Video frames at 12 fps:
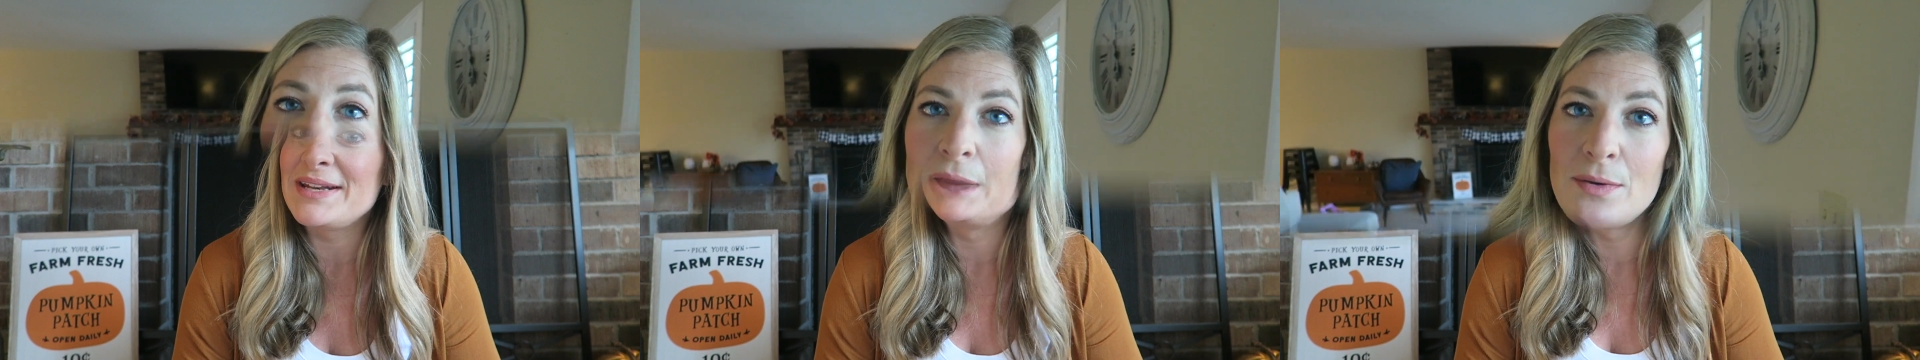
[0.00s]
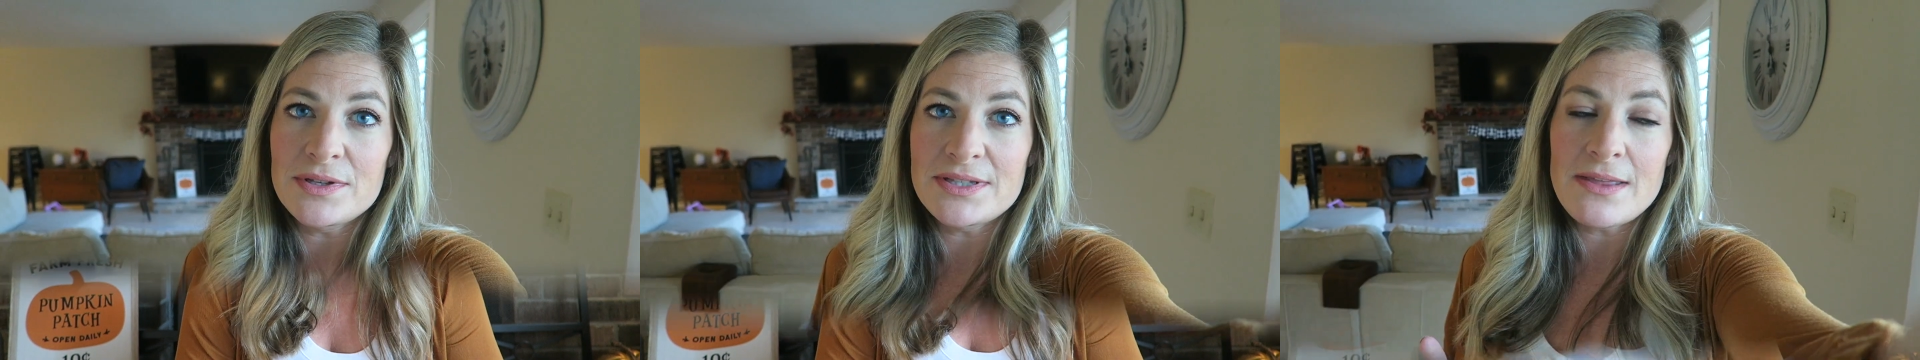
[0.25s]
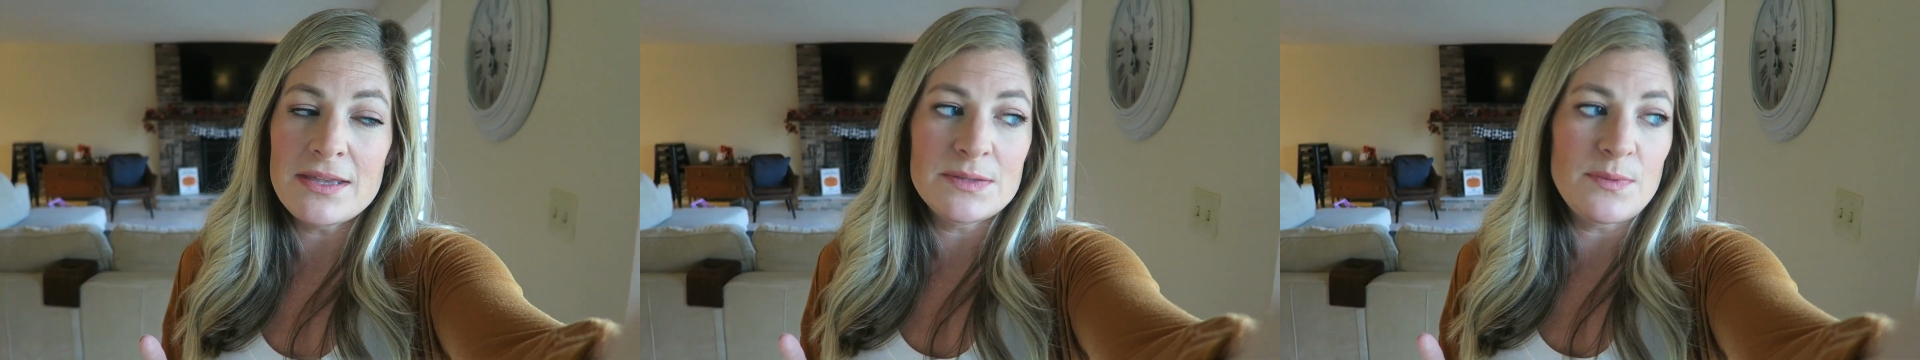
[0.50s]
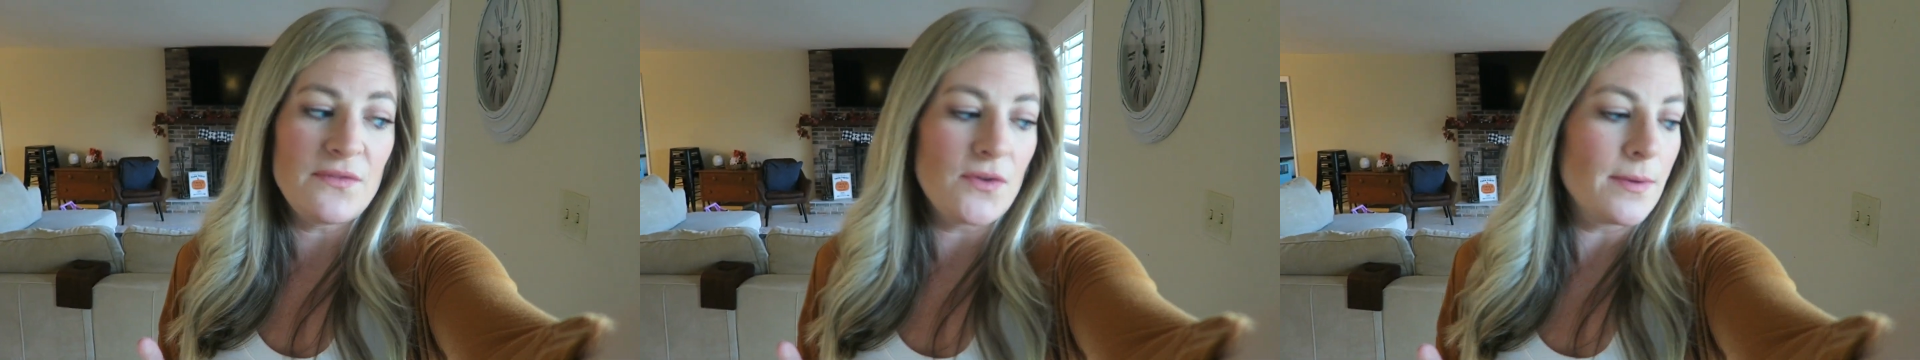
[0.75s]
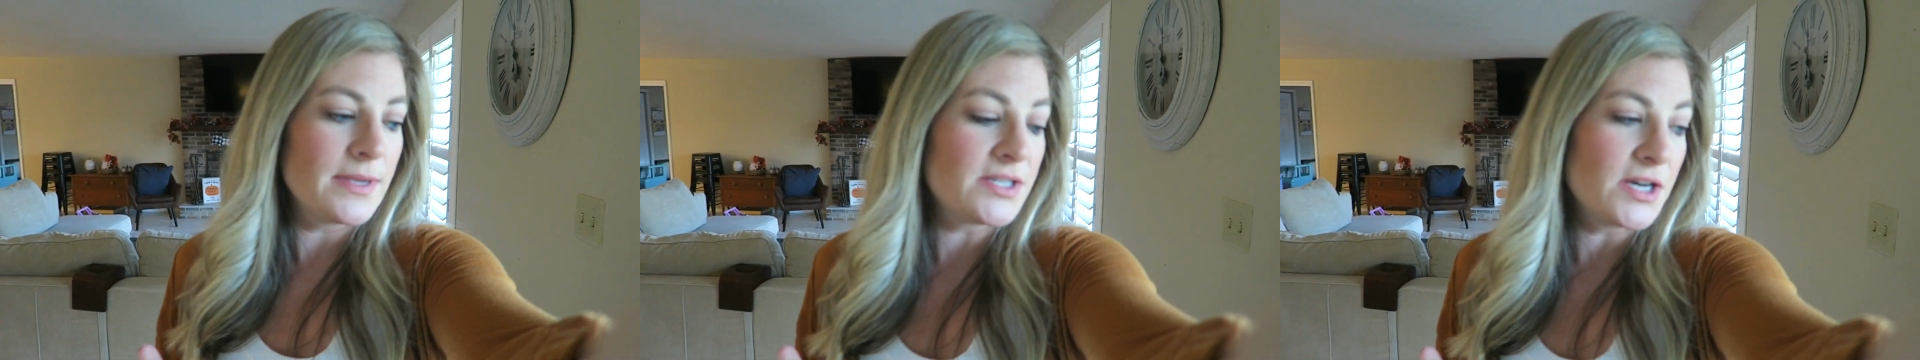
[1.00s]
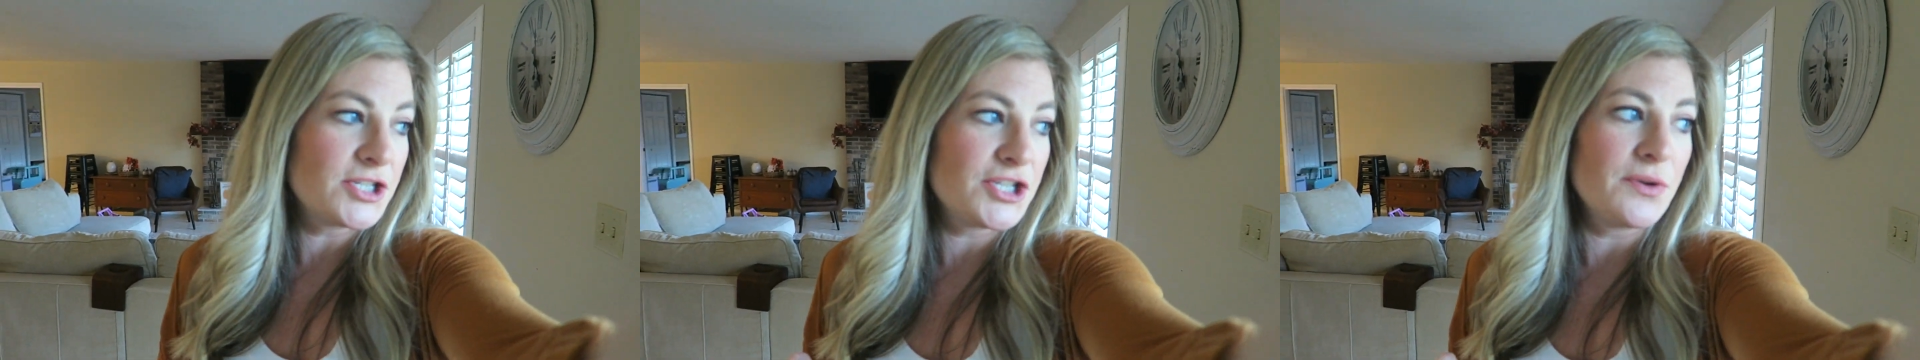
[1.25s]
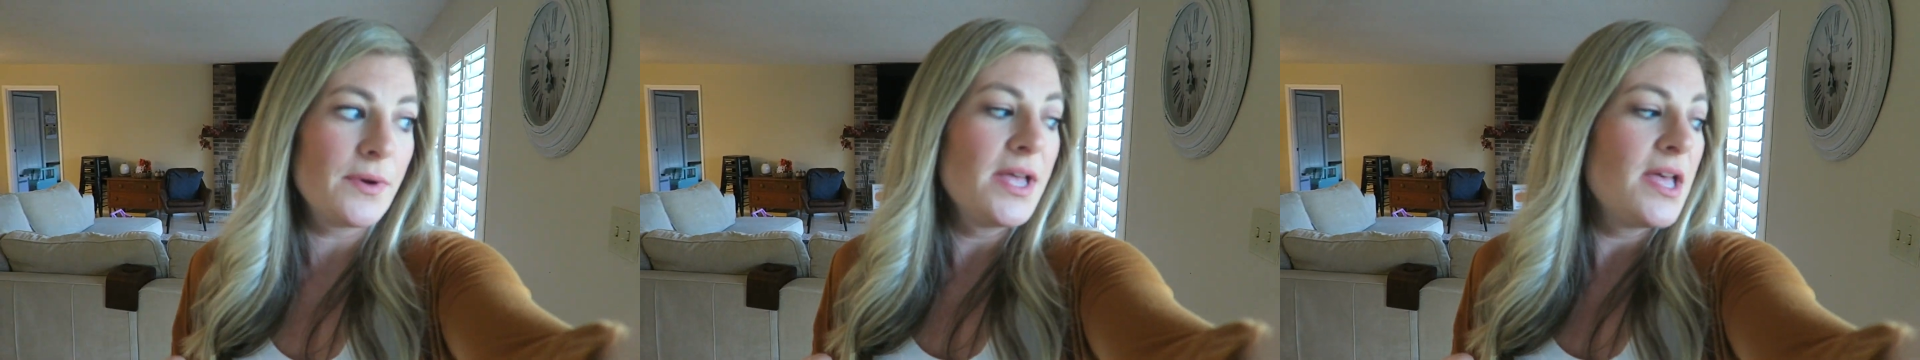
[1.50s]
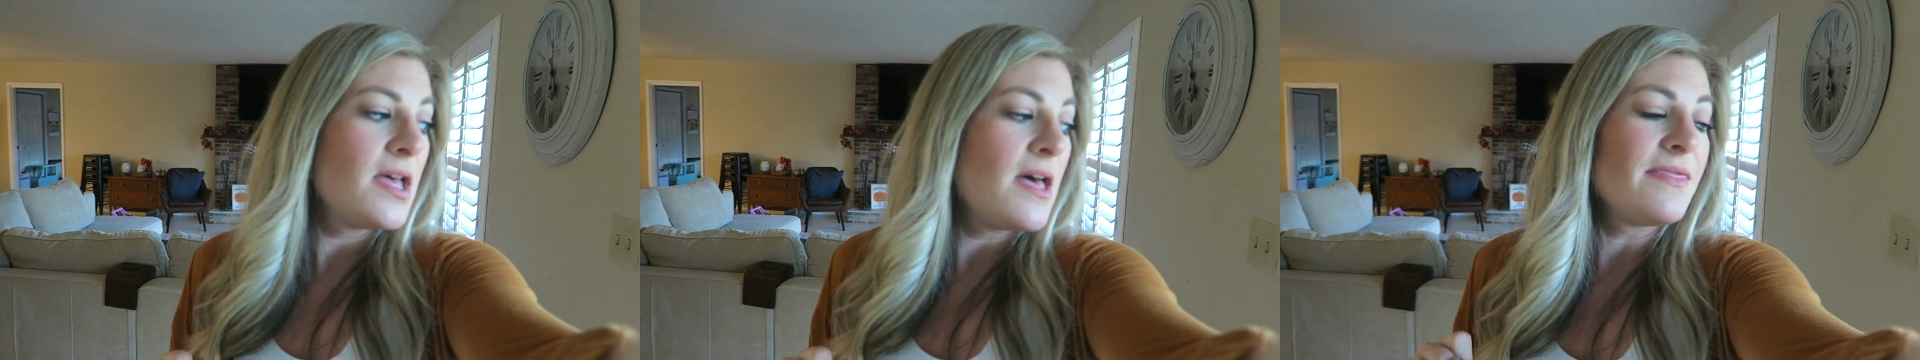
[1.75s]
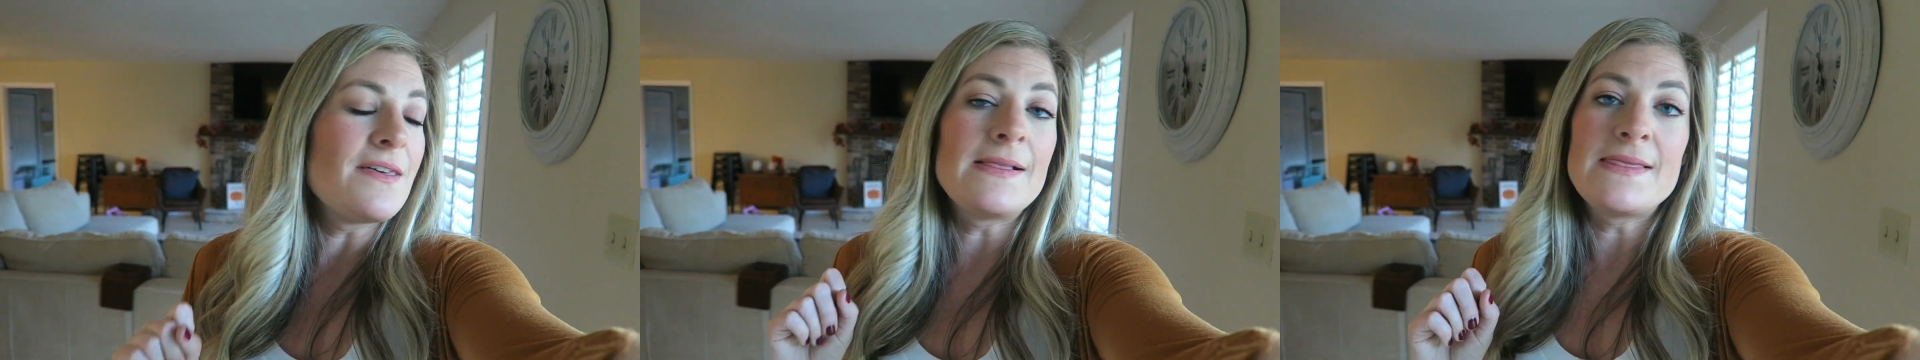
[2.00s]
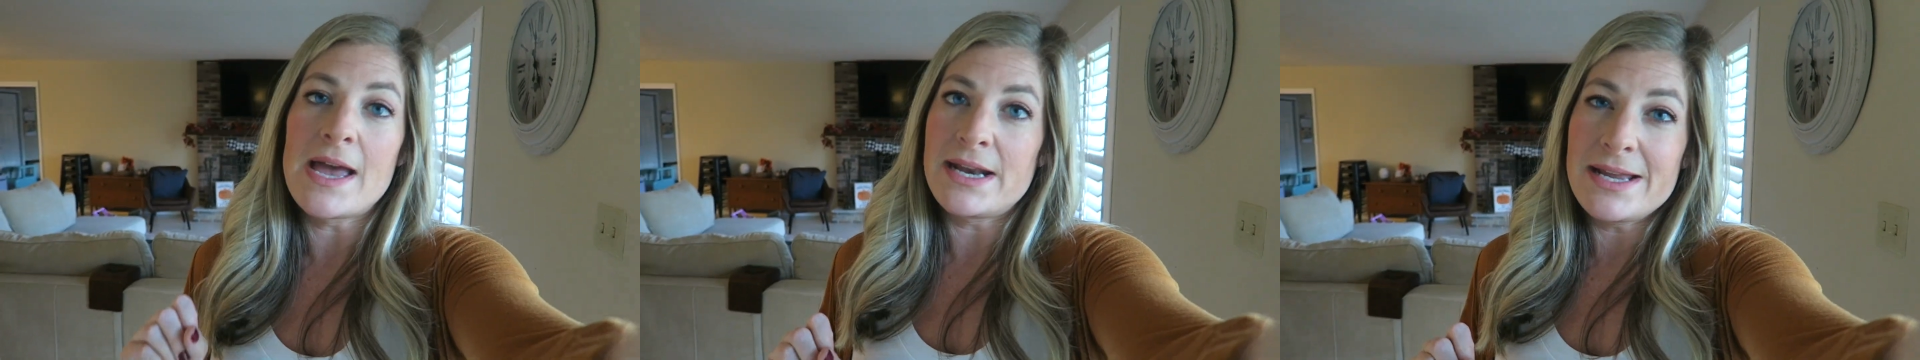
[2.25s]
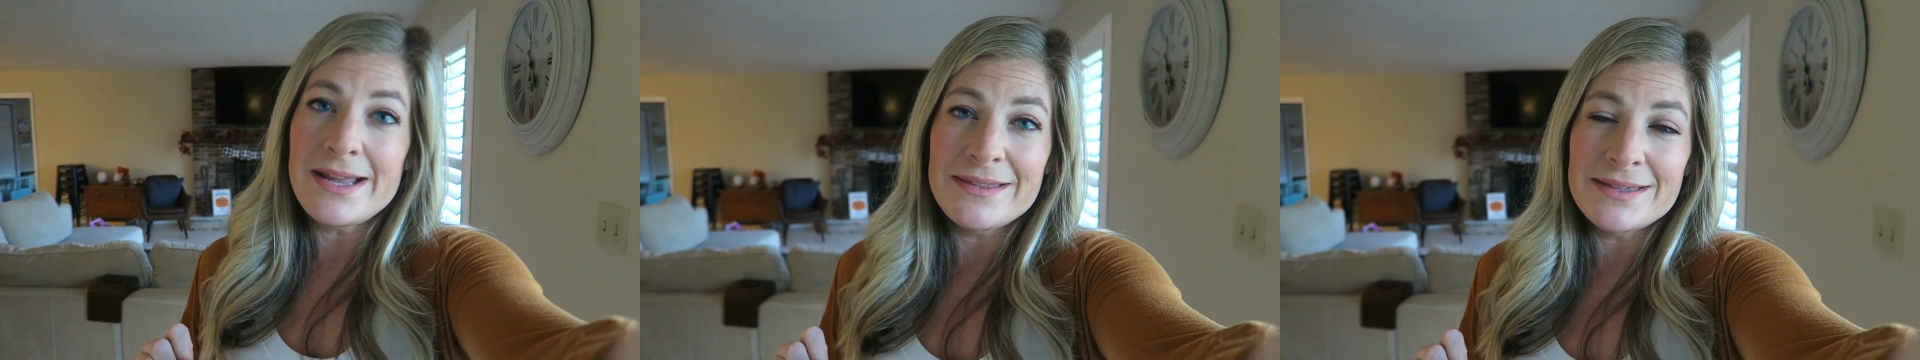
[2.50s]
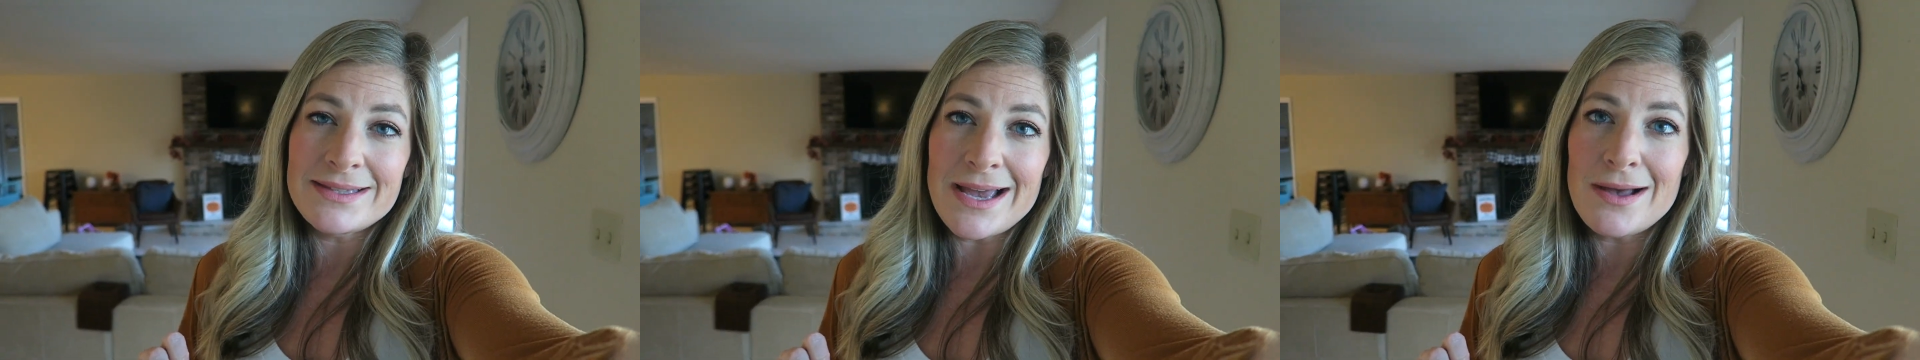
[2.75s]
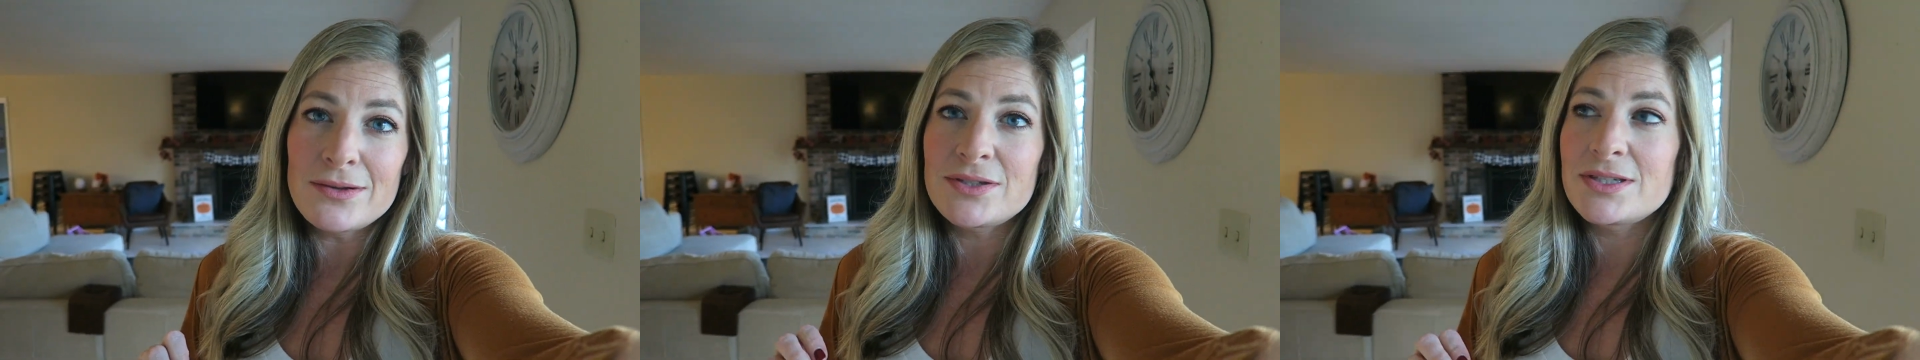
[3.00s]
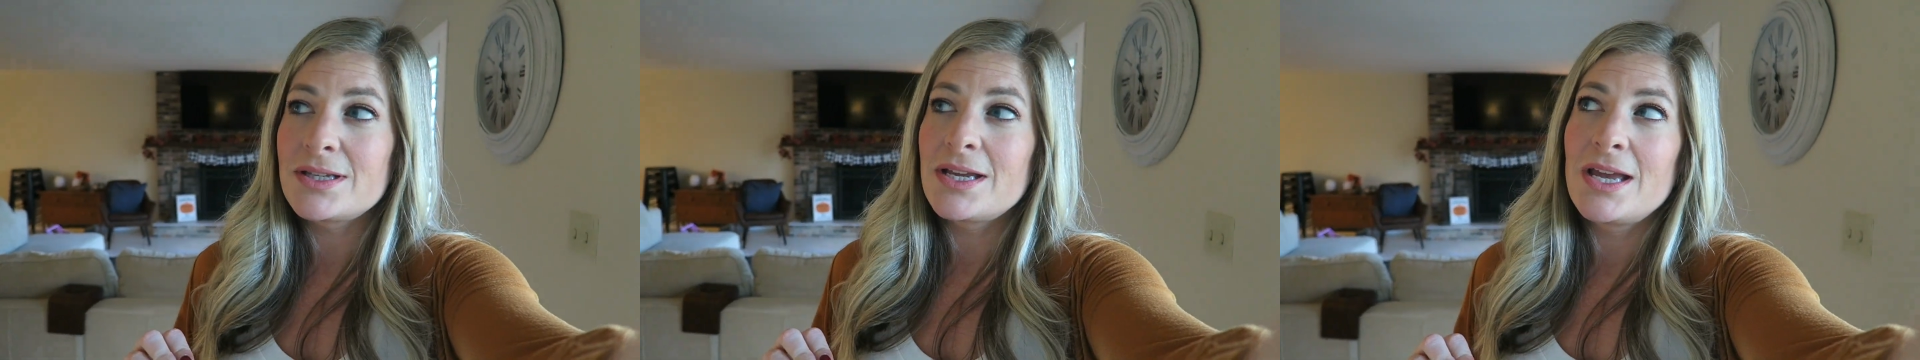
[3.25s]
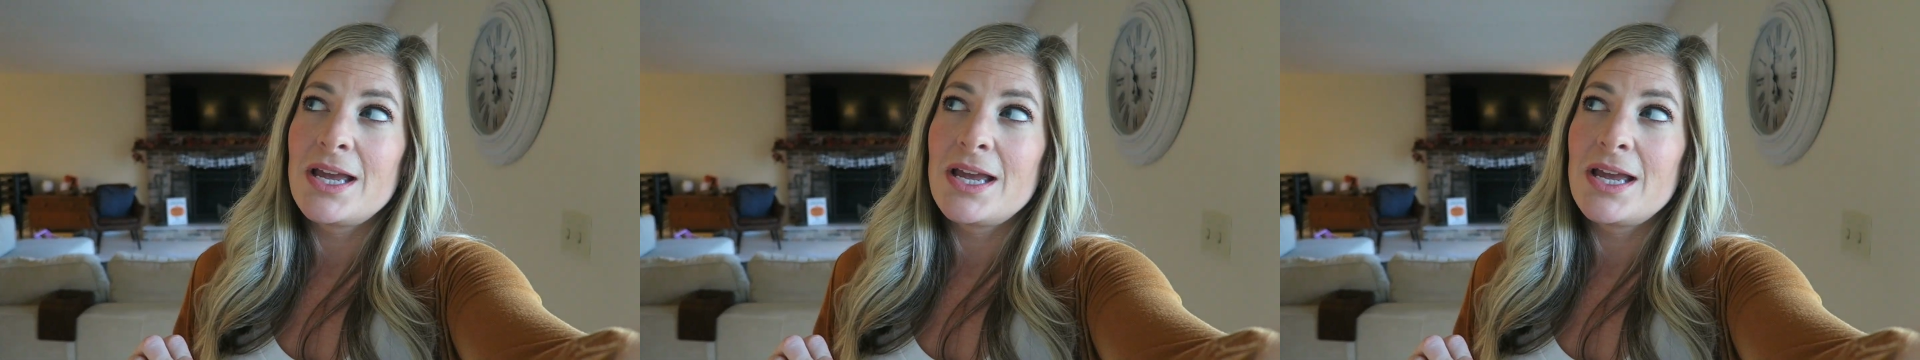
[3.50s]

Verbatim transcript: Okay, I will say this before we start too. The lighting in this house